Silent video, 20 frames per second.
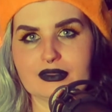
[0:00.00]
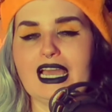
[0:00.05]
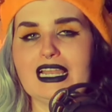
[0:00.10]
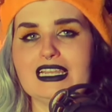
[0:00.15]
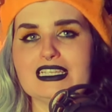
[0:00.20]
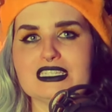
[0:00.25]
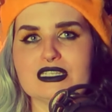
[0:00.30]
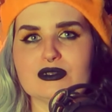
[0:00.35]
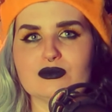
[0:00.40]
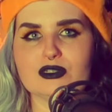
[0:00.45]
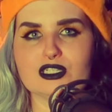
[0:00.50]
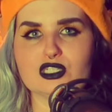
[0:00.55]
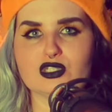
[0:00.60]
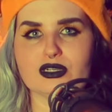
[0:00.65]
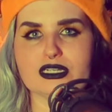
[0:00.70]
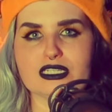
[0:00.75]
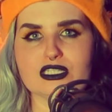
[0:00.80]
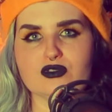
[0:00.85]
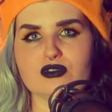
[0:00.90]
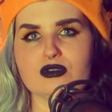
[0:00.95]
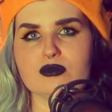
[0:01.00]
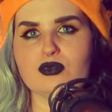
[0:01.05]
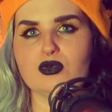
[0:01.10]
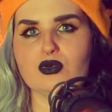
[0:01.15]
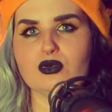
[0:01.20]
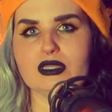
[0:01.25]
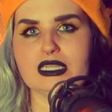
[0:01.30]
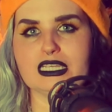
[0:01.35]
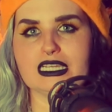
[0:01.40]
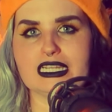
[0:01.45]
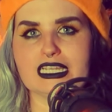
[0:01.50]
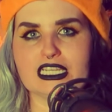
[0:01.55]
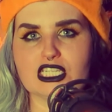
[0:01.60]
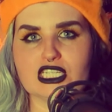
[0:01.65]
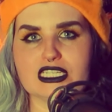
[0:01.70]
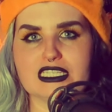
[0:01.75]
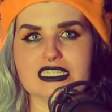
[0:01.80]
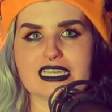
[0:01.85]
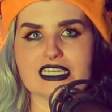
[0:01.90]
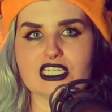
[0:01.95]
Alison, when trying to report the
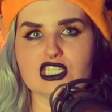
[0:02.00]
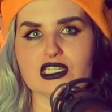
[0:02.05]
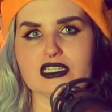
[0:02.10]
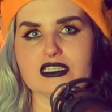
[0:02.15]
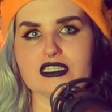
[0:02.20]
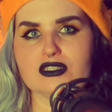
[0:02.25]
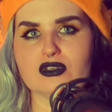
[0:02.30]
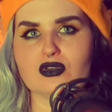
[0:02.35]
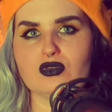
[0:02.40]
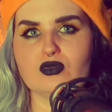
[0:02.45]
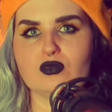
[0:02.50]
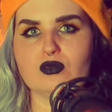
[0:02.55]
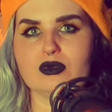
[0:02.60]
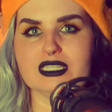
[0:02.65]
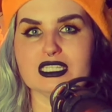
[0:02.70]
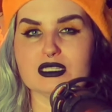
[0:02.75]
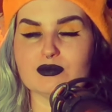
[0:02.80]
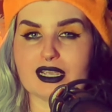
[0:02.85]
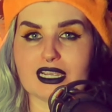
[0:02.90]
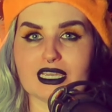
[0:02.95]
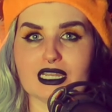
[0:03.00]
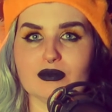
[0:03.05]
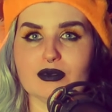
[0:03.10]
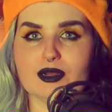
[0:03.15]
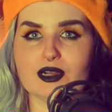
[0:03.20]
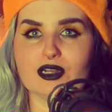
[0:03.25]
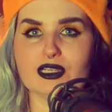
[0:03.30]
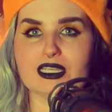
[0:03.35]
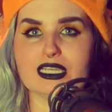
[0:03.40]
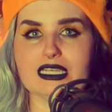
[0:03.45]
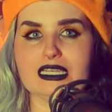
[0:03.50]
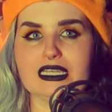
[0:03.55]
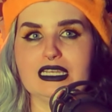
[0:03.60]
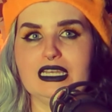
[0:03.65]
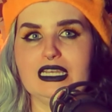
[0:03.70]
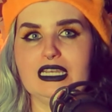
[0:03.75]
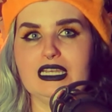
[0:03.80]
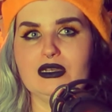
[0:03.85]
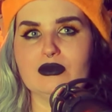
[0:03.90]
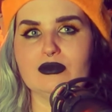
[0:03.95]
alleged sexual assault once back in America,
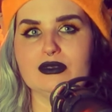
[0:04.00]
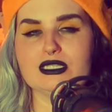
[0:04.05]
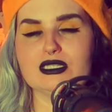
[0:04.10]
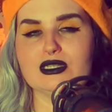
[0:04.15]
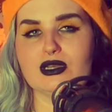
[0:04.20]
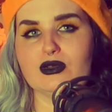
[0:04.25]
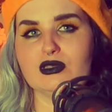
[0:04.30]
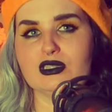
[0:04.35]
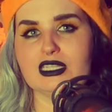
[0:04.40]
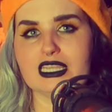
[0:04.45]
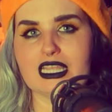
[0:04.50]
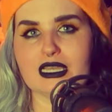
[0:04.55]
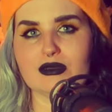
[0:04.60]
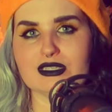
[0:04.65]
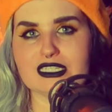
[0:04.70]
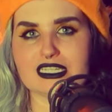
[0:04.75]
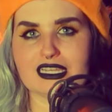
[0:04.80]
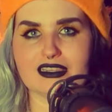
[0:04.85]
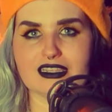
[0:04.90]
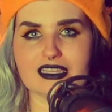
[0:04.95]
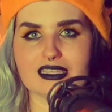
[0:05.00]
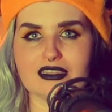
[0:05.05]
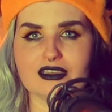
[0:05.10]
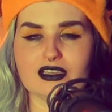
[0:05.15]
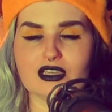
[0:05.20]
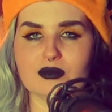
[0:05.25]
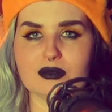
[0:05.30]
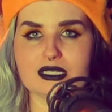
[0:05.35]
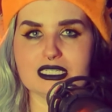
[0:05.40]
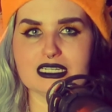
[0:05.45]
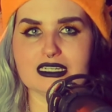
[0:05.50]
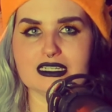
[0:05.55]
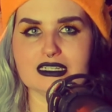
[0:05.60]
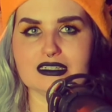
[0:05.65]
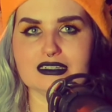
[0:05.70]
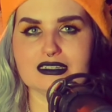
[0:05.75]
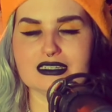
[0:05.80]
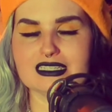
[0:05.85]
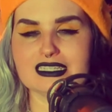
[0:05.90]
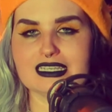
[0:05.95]
was told that there was nothing that could be
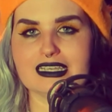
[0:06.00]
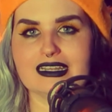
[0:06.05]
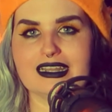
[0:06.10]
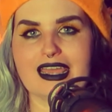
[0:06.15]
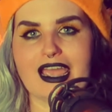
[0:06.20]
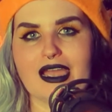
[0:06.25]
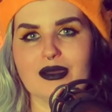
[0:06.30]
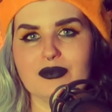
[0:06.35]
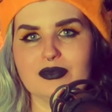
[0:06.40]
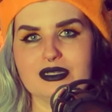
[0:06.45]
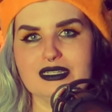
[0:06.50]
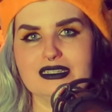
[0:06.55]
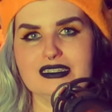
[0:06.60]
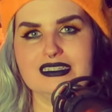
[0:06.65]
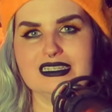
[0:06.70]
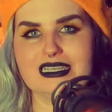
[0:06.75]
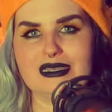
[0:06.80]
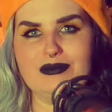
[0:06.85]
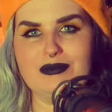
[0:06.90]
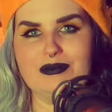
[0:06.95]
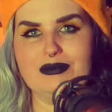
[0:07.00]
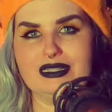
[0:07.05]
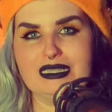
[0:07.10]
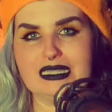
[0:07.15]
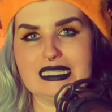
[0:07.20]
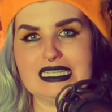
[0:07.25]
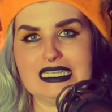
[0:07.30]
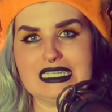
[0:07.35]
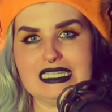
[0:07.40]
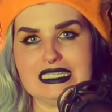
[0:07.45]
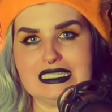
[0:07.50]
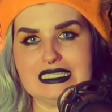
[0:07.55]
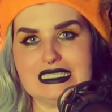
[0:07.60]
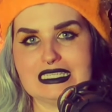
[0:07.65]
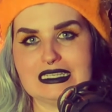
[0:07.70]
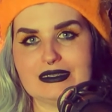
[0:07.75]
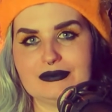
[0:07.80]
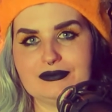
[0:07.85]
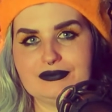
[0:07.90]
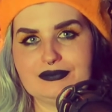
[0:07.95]
done as it had happened in
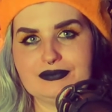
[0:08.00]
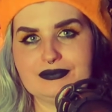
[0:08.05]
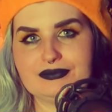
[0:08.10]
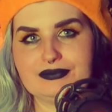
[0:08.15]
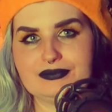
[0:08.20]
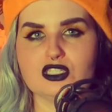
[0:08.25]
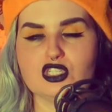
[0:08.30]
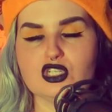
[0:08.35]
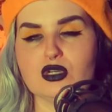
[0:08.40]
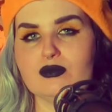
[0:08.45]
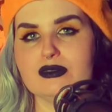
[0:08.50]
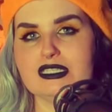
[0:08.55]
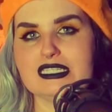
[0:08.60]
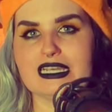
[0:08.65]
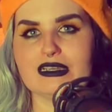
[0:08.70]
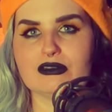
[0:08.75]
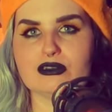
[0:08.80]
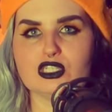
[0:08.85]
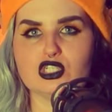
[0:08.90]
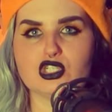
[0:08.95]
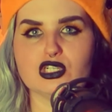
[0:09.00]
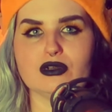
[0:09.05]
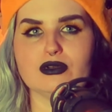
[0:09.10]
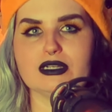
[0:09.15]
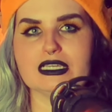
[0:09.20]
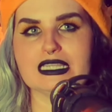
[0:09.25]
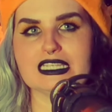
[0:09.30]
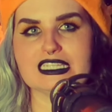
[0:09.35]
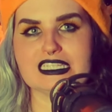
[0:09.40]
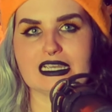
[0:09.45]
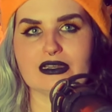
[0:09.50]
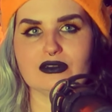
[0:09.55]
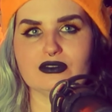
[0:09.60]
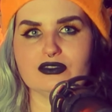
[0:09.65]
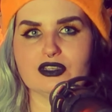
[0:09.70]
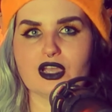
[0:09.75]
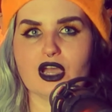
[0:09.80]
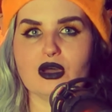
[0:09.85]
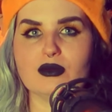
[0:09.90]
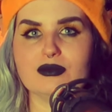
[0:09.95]
Belize. John was now controlling the
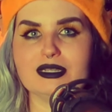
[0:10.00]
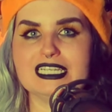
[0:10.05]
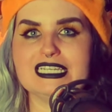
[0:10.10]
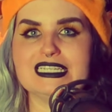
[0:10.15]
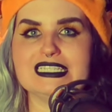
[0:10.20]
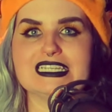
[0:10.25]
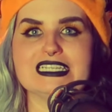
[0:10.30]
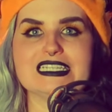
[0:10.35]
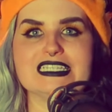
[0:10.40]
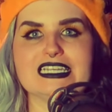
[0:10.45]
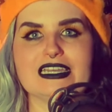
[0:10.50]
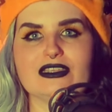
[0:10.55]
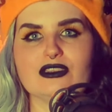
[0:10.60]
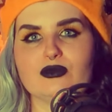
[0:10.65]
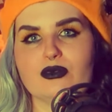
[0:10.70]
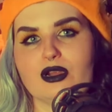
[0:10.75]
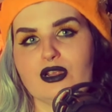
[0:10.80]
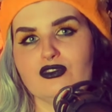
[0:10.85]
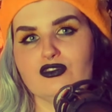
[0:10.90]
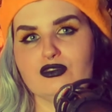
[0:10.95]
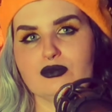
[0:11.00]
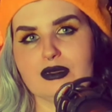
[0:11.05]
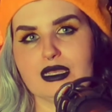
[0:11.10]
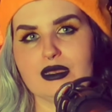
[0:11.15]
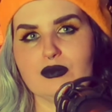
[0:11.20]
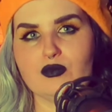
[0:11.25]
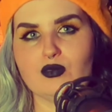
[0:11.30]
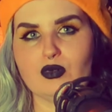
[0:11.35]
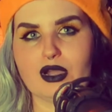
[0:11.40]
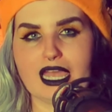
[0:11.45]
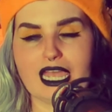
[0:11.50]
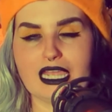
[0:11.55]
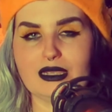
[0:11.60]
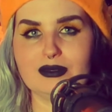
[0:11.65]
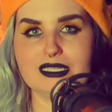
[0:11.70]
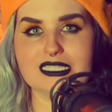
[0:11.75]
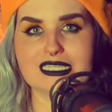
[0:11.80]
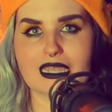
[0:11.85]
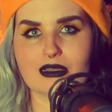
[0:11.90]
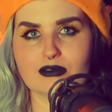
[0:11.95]
town of Carmelita down the road from him where
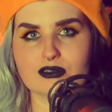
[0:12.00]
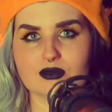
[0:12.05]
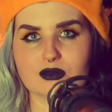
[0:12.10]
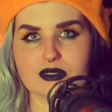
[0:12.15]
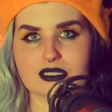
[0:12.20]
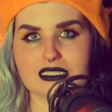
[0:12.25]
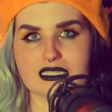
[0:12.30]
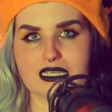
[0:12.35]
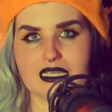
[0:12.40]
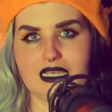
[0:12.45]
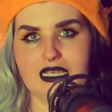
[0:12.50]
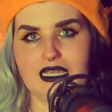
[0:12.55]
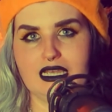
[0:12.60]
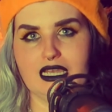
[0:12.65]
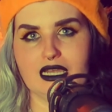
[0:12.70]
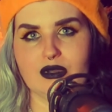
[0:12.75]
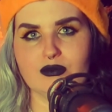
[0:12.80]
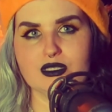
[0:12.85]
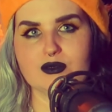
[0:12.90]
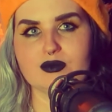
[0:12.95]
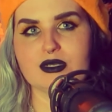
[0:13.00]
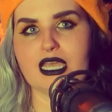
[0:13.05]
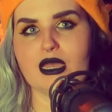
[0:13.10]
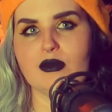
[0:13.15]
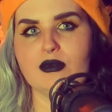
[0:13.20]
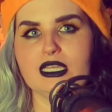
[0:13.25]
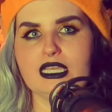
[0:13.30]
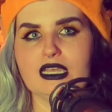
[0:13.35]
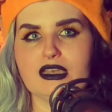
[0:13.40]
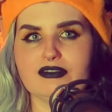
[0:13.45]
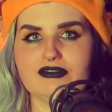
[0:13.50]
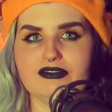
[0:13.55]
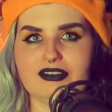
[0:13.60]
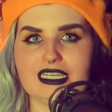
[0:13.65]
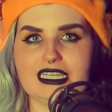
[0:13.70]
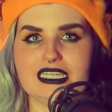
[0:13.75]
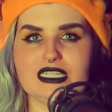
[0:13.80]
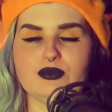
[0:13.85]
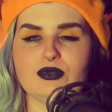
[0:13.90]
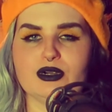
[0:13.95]
Amy's house was, and was becoming a
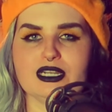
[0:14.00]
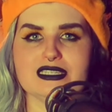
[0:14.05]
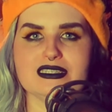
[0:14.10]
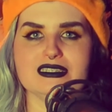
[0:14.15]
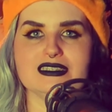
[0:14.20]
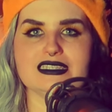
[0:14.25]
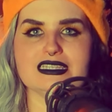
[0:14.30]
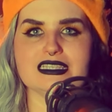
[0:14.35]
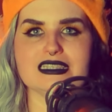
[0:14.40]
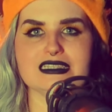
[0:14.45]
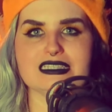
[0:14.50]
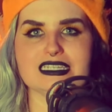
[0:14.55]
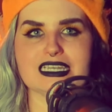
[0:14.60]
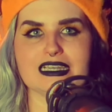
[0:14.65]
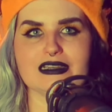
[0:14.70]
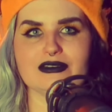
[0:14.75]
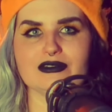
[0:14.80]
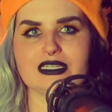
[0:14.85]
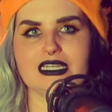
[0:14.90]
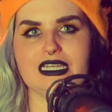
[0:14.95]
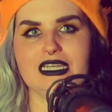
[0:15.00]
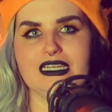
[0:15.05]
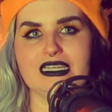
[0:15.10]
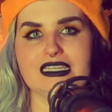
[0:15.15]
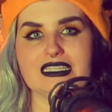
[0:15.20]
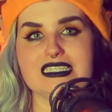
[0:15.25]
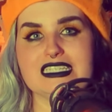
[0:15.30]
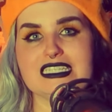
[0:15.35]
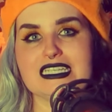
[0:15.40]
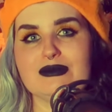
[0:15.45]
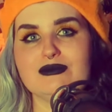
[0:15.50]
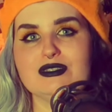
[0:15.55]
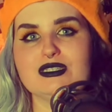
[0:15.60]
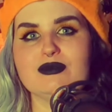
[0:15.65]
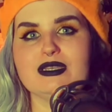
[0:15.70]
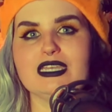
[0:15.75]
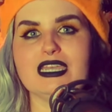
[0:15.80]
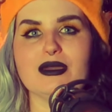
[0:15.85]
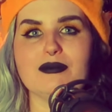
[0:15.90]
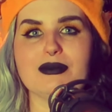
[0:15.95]
feared presence in the town and seemed
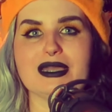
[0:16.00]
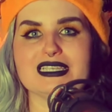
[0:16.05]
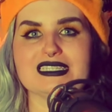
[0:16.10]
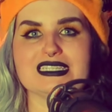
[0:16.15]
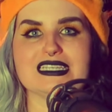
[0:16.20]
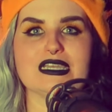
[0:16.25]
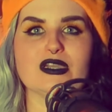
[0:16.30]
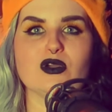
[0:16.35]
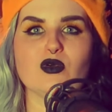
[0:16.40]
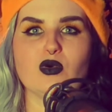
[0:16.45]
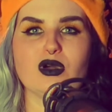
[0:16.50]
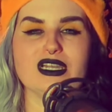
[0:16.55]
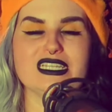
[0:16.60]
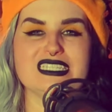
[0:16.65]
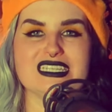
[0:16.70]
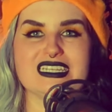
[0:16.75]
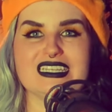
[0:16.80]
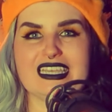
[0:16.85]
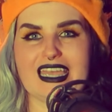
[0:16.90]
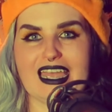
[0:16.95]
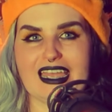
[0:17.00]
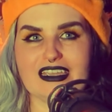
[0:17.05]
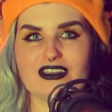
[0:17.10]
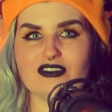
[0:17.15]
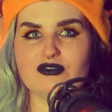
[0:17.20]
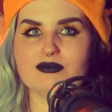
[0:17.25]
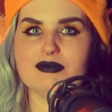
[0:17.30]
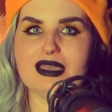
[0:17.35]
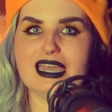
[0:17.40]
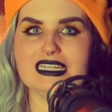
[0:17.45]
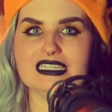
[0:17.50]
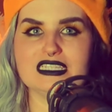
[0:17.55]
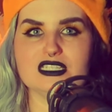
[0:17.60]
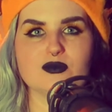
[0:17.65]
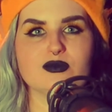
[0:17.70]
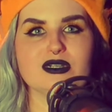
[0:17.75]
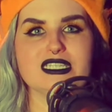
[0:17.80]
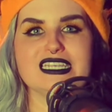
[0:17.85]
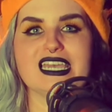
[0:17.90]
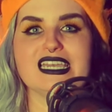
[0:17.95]
to be amassing quite a gang of men
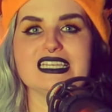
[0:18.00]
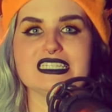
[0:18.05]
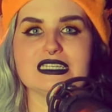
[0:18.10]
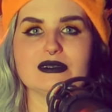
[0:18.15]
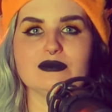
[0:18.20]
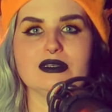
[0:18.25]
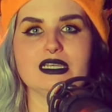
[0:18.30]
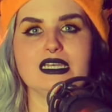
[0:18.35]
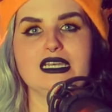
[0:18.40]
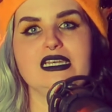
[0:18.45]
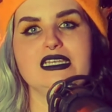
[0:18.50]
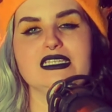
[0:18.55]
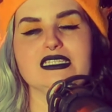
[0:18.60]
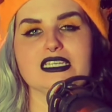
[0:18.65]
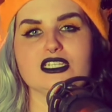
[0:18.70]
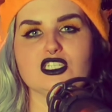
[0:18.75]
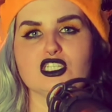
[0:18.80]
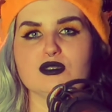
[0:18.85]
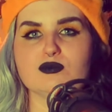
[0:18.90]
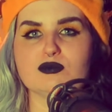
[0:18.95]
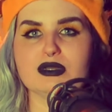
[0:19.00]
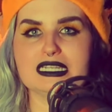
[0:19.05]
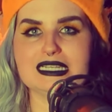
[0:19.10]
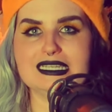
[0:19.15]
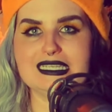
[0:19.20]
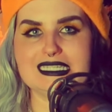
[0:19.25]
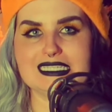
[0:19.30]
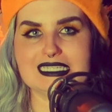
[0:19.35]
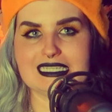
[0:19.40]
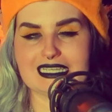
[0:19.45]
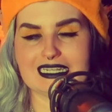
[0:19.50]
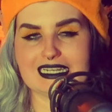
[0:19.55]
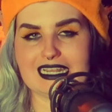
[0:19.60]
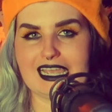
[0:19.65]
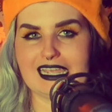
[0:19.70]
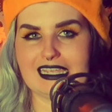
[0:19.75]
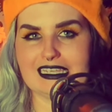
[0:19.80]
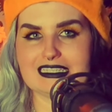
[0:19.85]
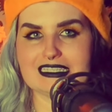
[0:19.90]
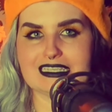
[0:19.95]
to protect him, such as police
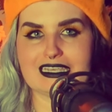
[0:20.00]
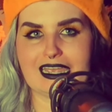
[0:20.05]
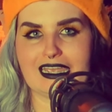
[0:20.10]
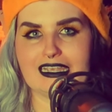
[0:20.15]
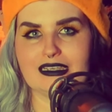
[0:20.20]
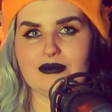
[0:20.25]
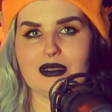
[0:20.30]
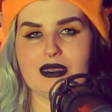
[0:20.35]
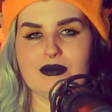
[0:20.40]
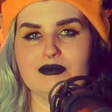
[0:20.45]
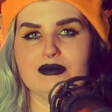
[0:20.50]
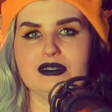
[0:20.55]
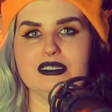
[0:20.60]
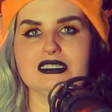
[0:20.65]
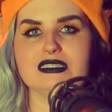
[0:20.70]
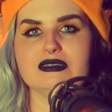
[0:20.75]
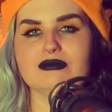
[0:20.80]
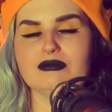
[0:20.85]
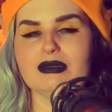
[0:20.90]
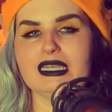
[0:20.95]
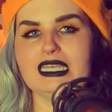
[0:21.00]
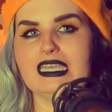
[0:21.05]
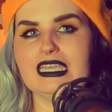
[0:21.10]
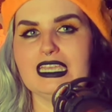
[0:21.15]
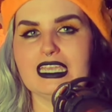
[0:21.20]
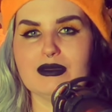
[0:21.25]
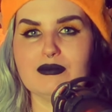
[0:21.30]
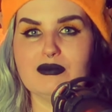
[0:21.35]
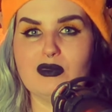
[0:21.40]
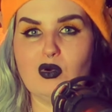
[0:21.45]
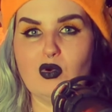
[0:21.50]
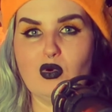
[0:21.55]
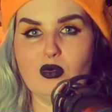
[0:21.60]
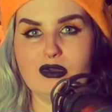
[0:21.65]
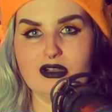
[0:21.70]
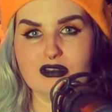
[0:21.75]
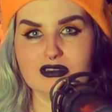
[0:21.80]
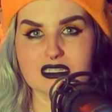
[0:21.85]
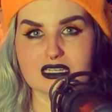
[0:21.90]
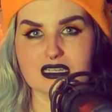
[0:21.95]
and ex-gang members, making him
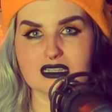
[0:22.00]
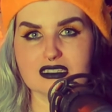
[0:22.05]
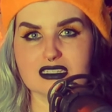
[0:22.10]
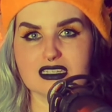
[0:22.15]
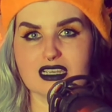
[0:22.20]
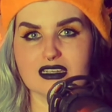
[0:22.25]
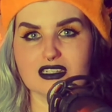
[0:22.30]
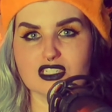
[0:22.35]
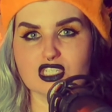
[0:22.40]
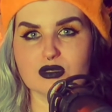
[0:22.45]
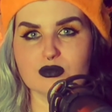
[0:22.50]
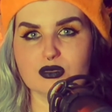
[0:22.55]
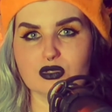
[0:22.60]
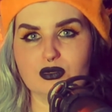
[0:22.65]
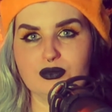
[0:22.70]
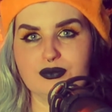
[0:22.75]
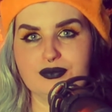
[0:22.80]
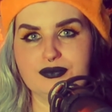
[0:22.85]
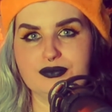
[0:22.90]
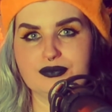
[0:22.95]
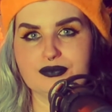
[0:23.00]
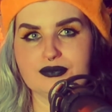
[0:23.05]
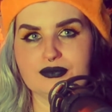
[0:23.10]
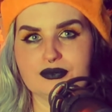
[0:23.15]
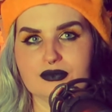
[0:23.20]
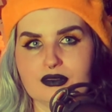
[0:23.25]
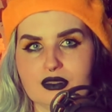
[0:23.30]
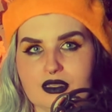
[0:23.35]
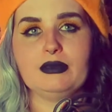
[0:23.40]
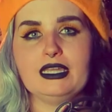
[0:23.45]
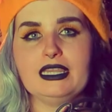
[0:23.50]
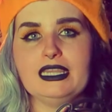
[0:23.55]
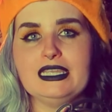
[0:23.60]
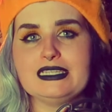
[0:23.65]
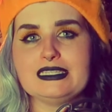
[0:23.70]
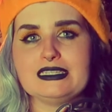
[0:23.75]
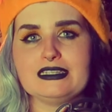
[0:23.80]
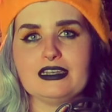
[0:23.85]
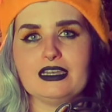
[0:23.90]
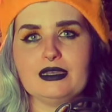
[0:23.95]
almost untouchable. By
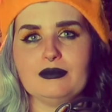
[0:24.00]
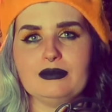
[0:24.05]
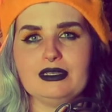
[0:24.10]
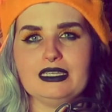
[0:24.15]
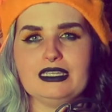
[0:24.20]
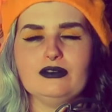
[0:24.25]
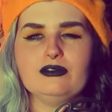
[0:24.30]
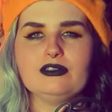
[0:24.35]
this time, he'd